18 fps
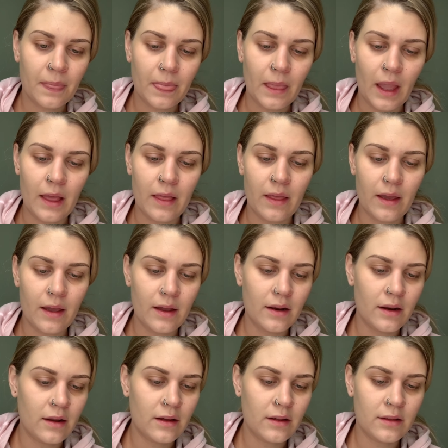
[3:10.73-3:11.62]
And
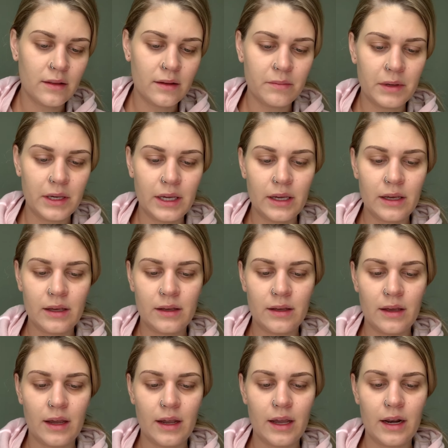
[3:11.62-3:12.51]
then
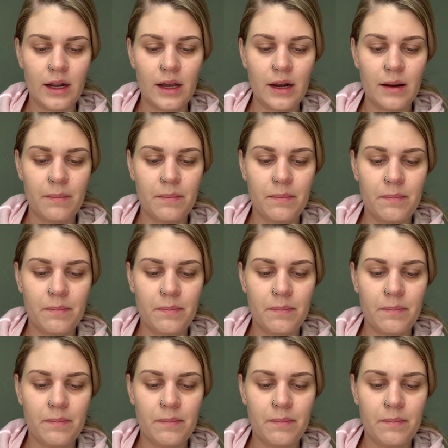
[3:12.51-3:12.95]
I kind of gotta